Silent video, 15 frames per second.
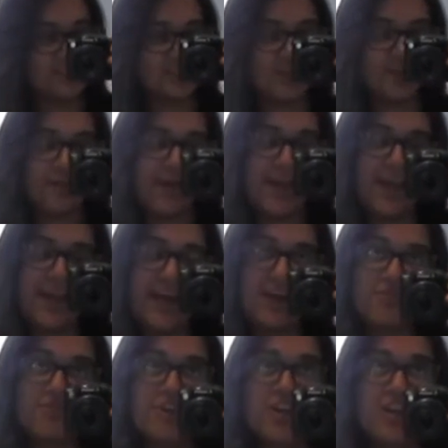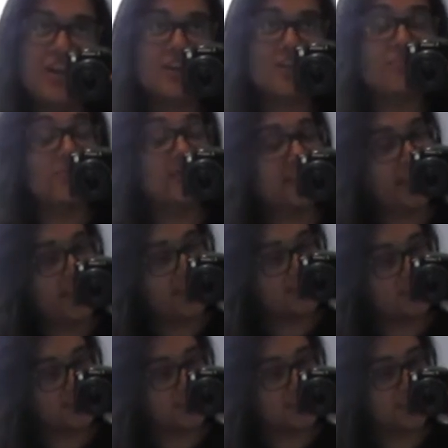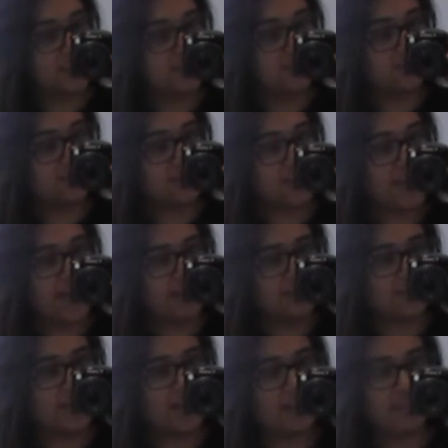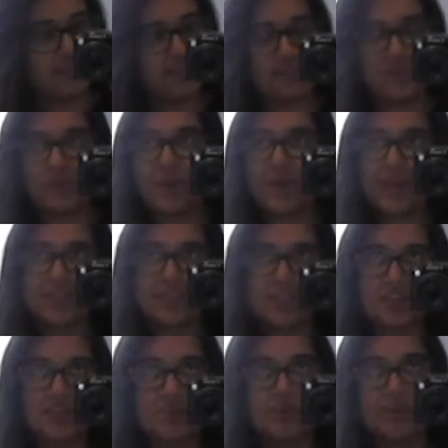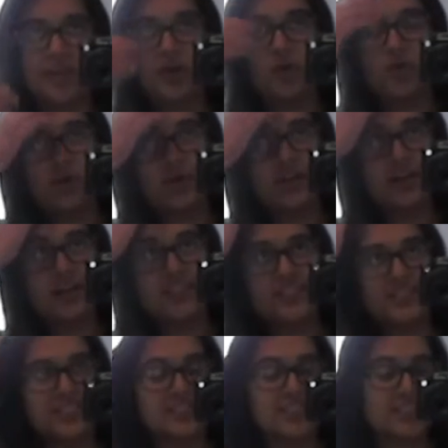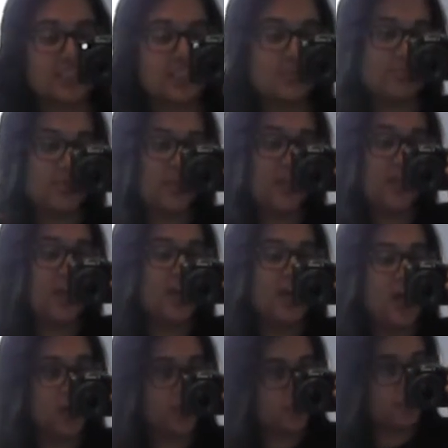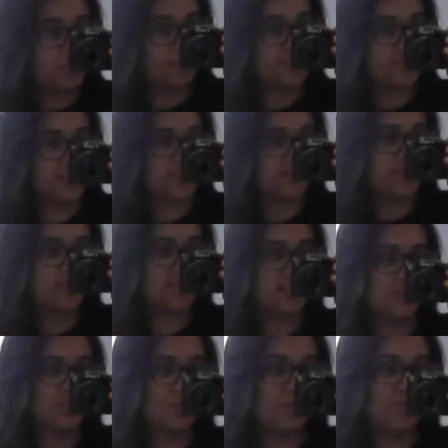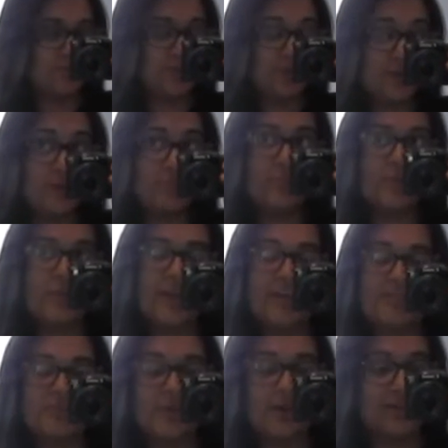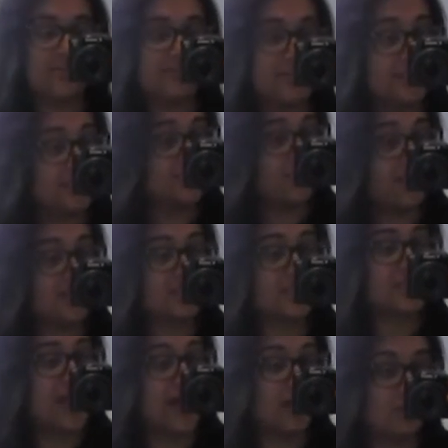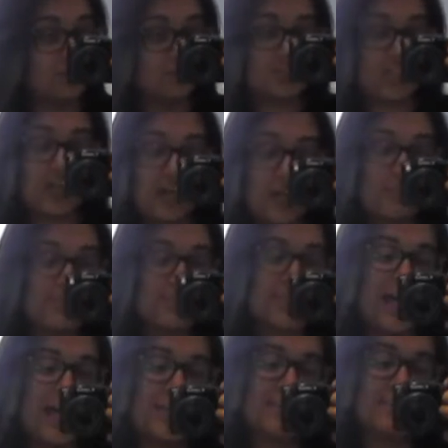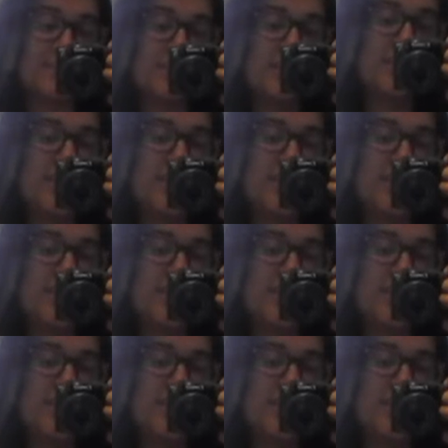So I have communication skills and I think the way it's going to be organized is there's going to be a group of six of us in one room. We have to wear our face masks at all times and